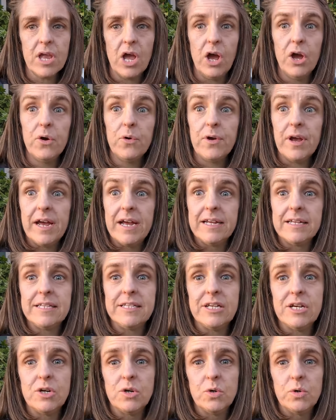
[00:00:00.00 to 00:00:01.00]
Okay,
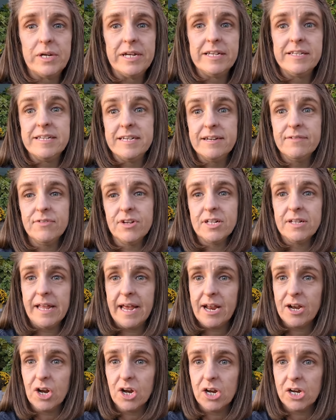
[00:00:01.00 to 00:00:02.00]
so it's even
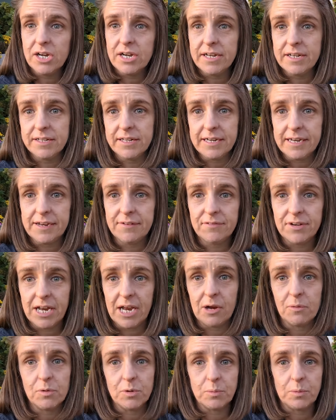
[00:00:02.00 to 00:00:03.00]
later in the
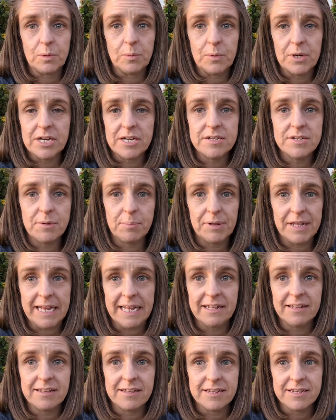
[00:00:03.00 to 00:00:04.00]
evening when we wanted to
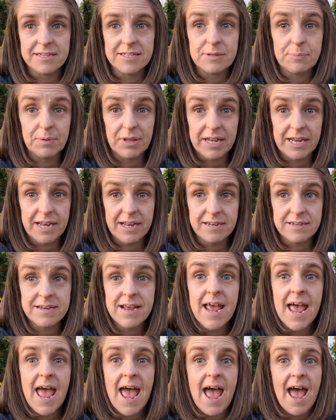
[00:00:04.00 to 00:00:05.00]
plant this plant,
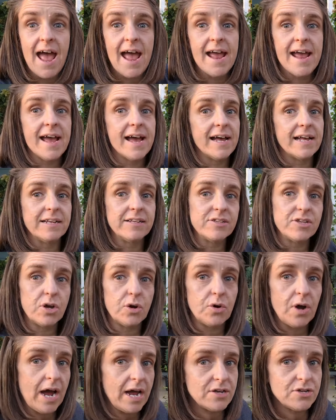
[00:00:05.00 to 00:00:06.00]
and
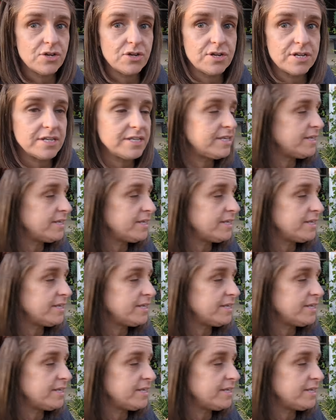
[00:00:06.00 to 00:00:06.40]
so as you can